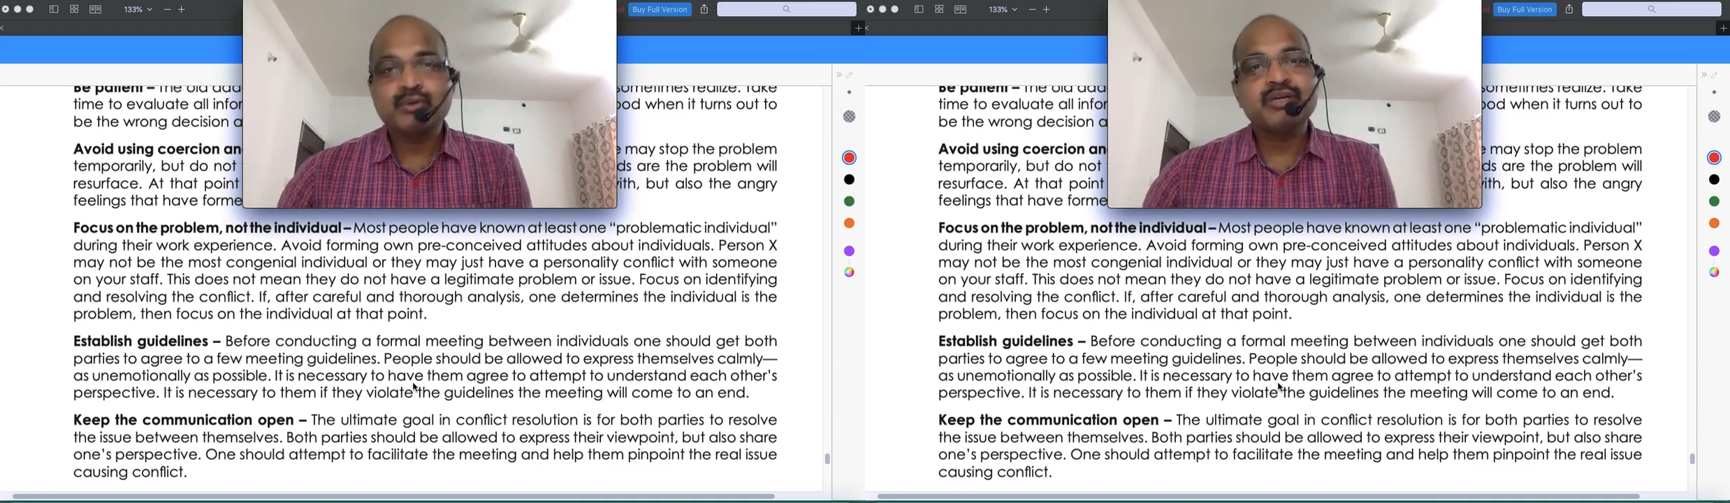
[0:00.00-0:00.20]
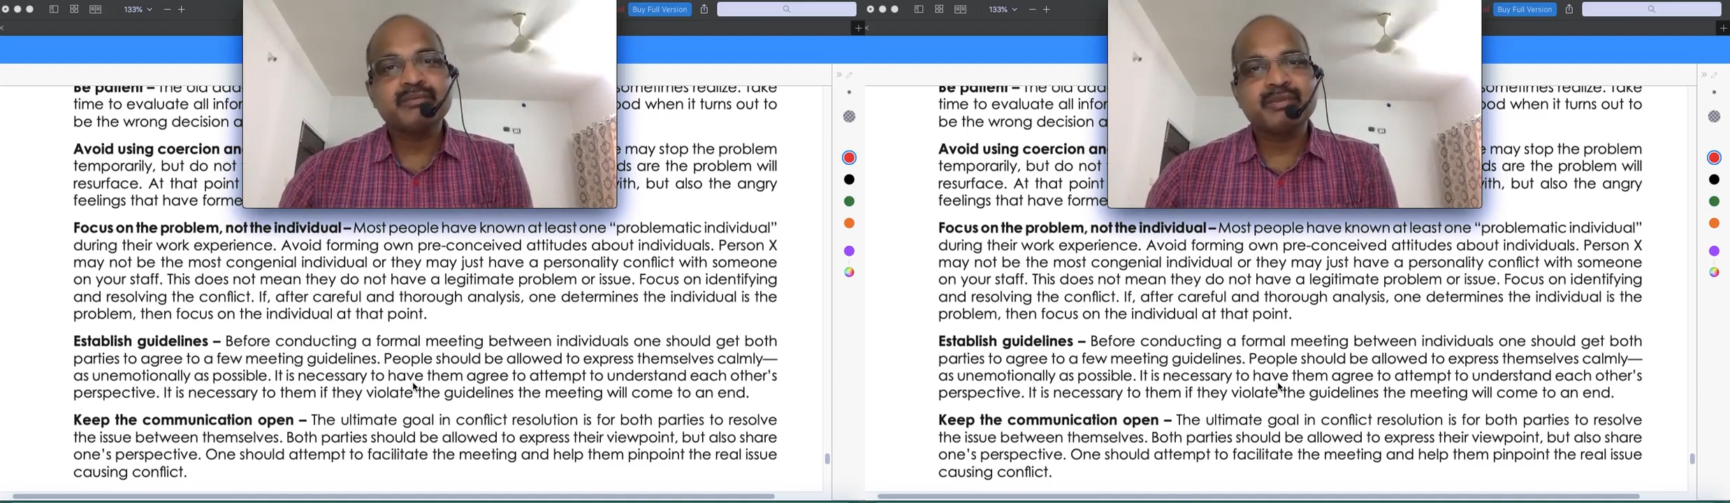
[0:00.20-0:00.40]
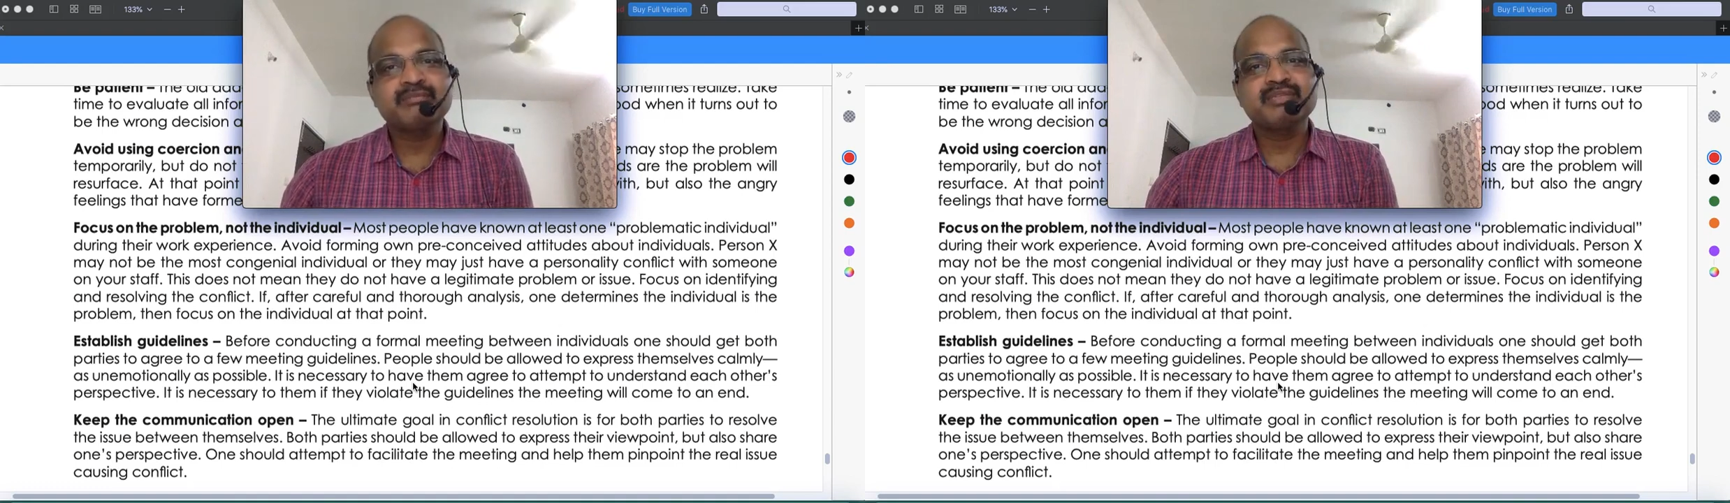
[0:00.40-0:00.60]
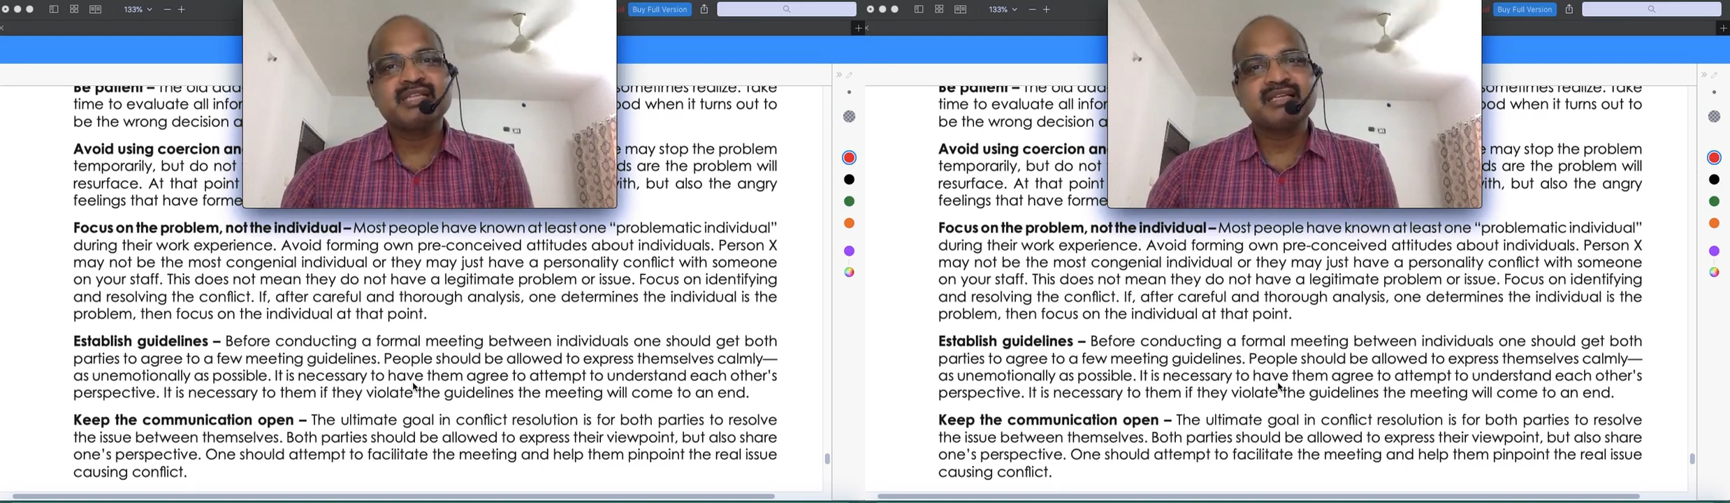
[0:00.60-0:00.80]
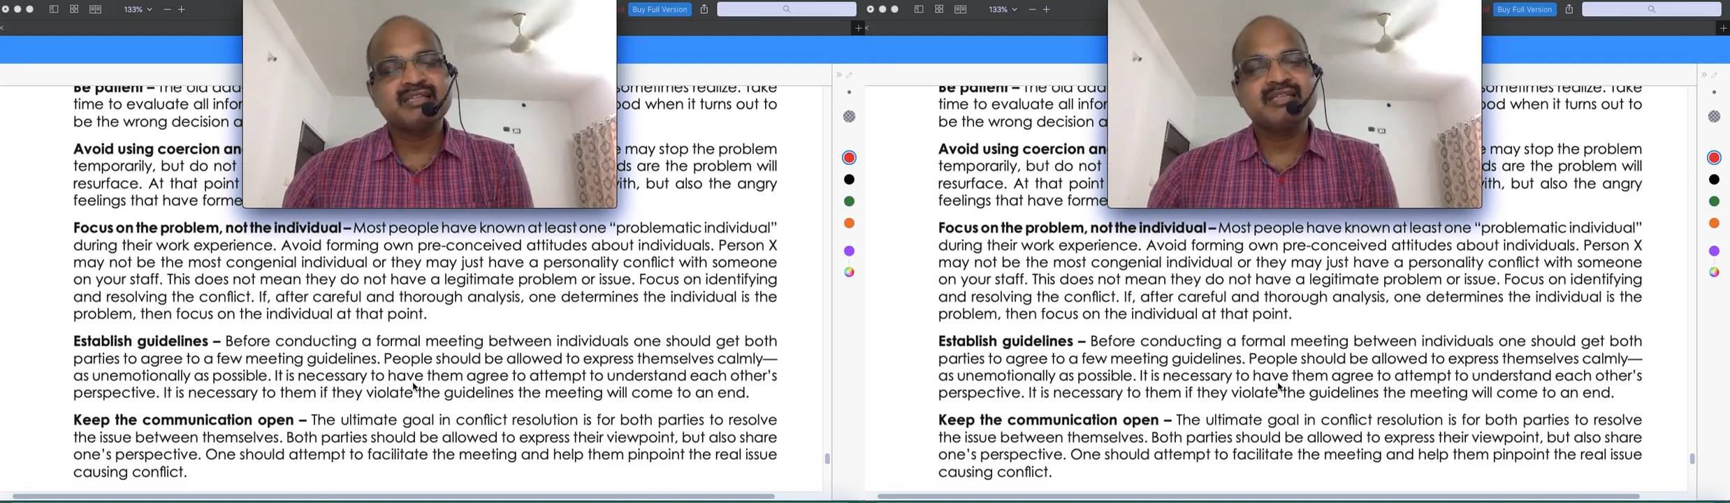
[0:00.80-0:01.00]
told people
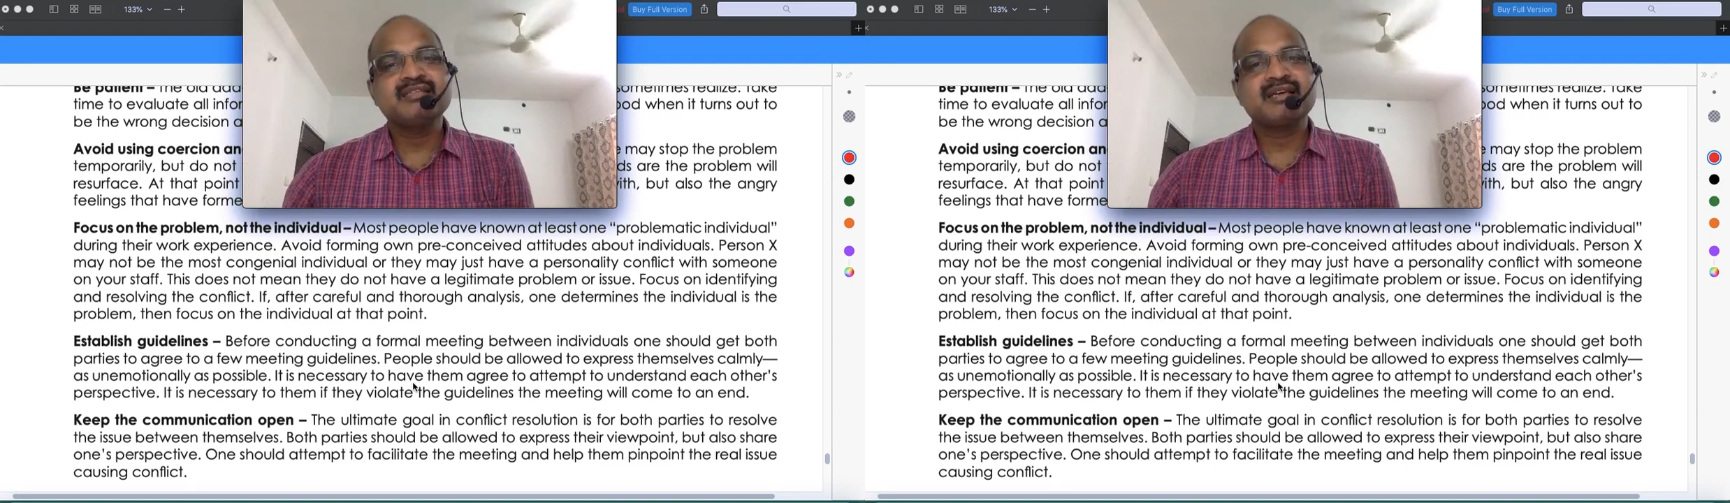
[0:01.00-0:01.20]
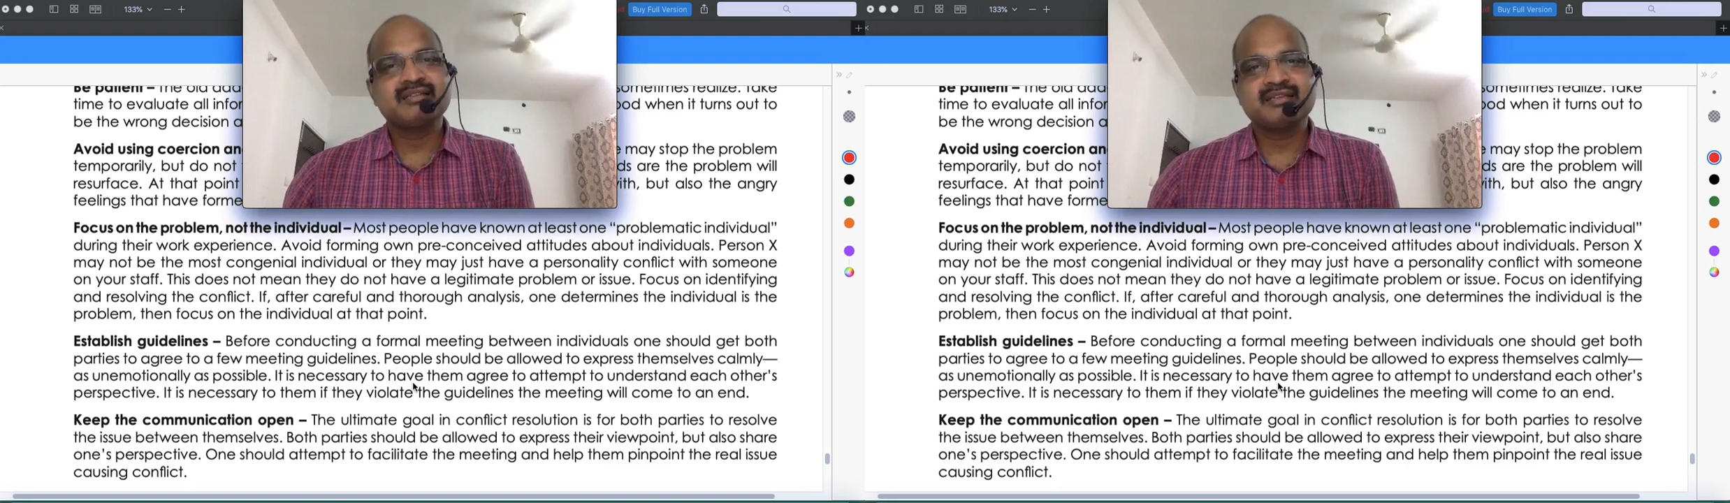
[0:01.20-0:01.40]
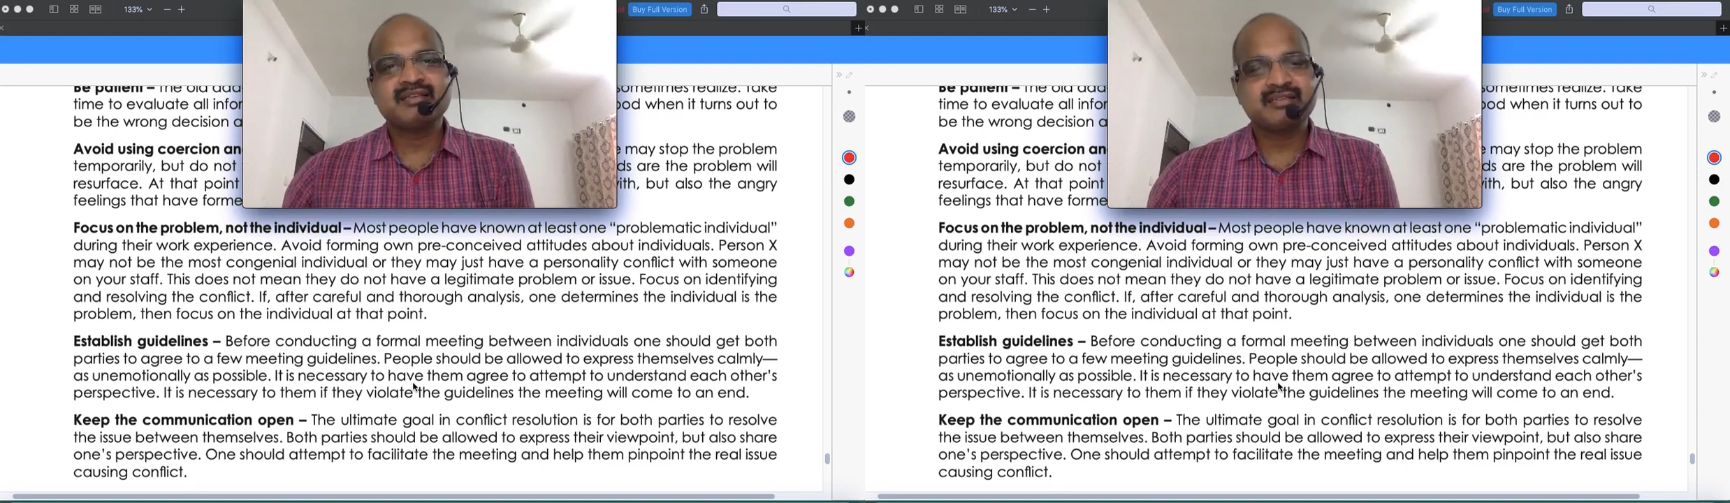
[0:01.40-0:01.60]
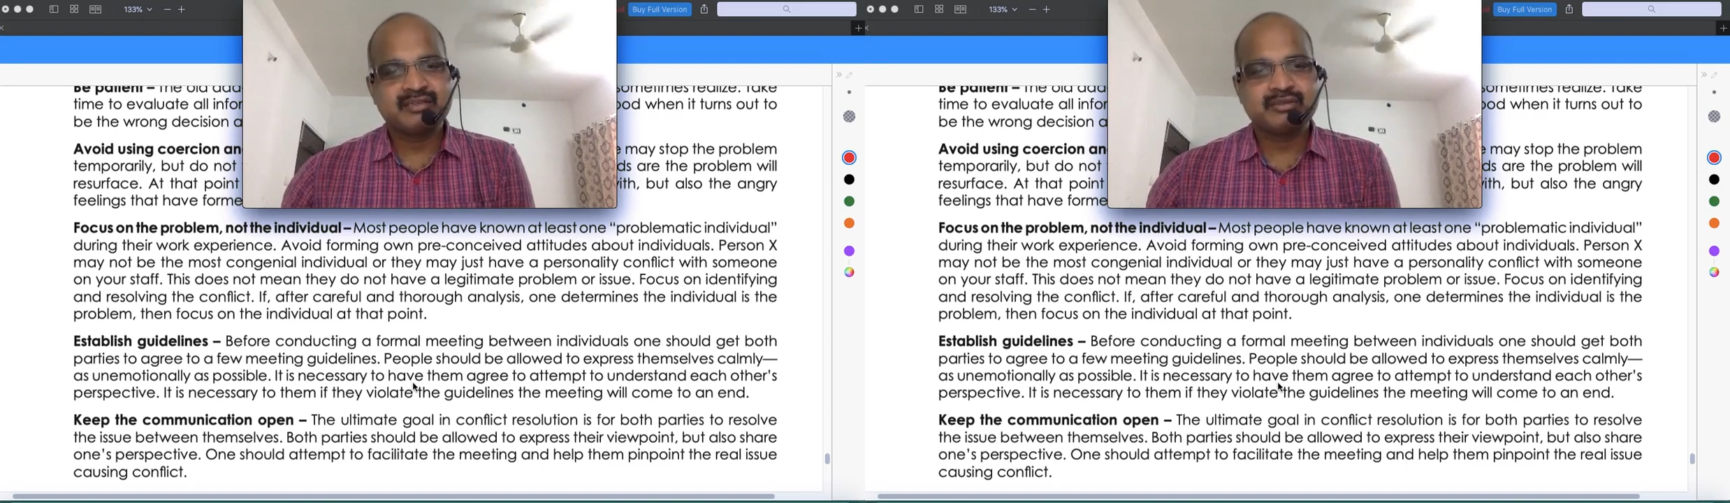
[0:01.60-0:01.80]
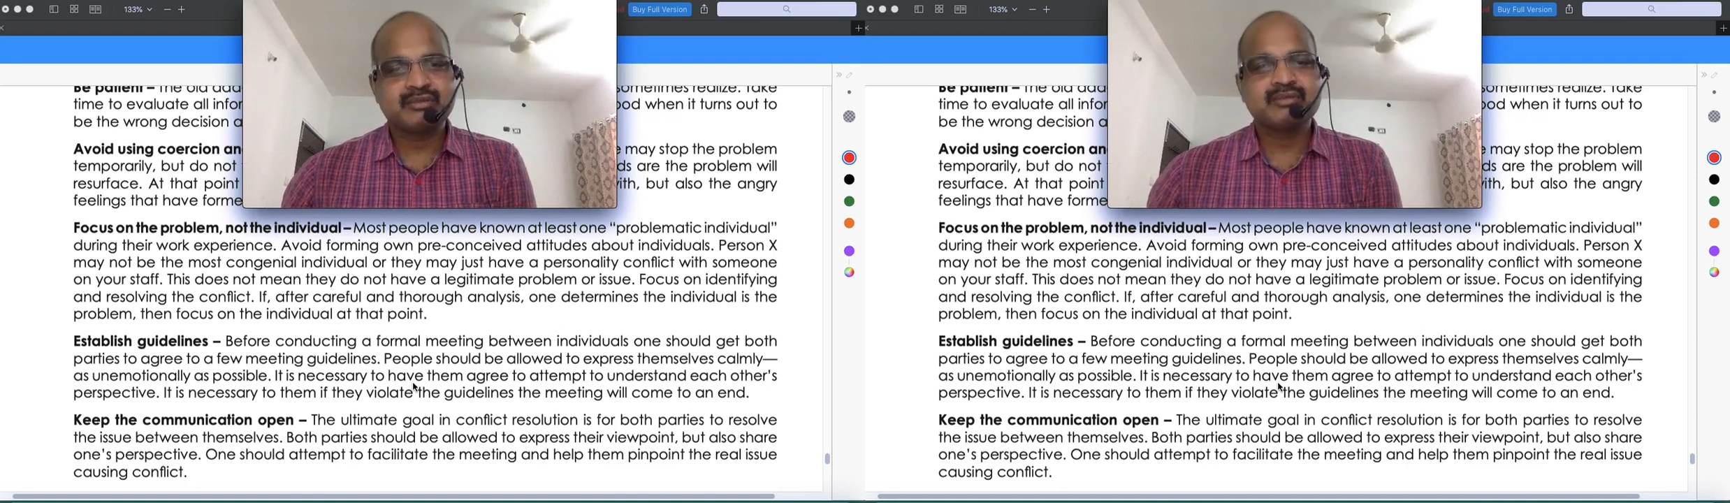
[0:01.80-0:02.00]
that these are the things
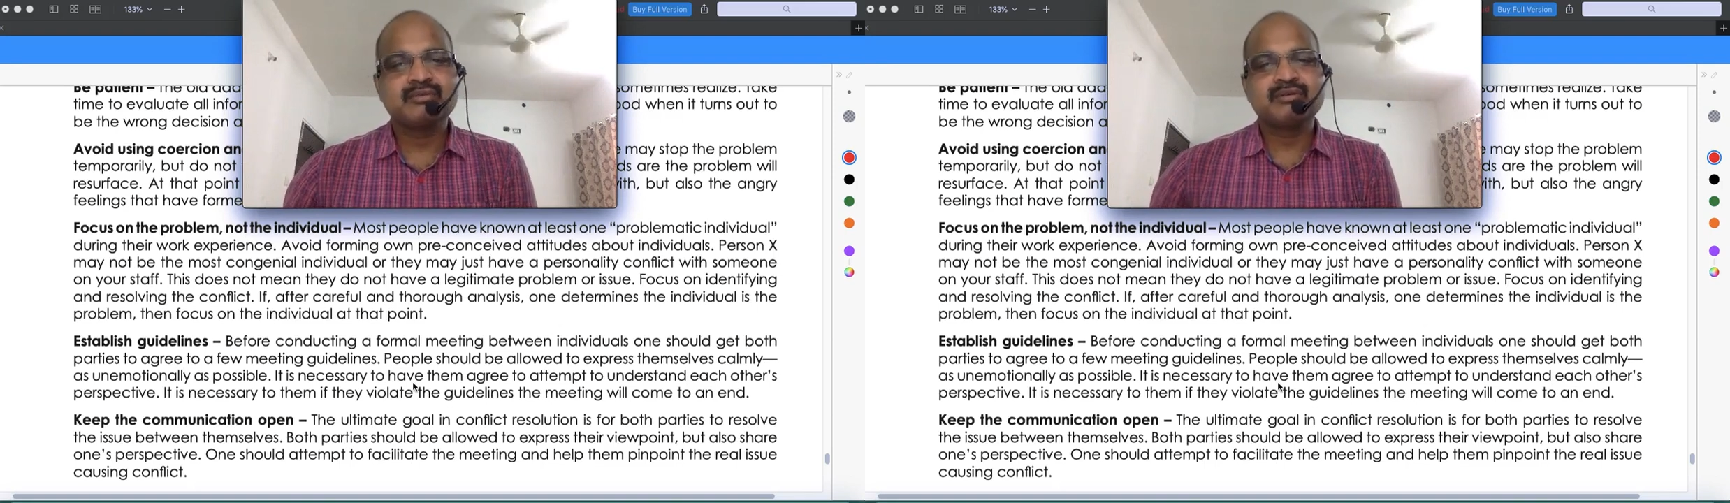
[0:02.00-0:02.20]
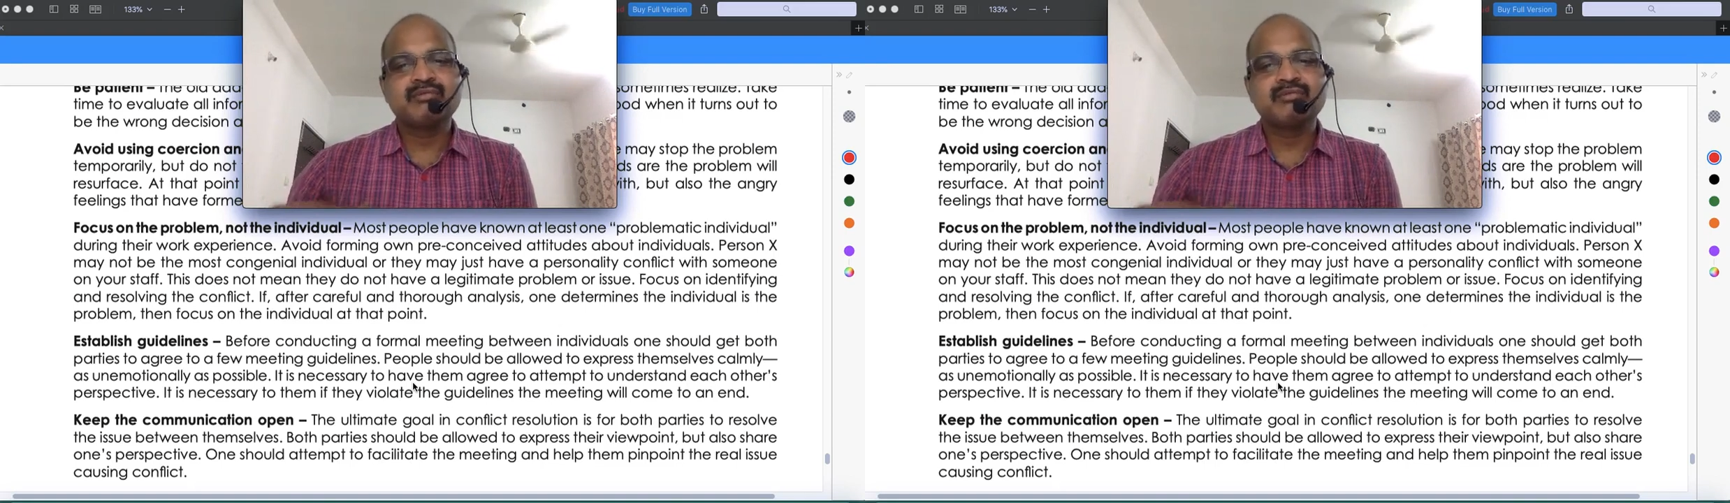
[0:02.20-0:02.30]
that you are so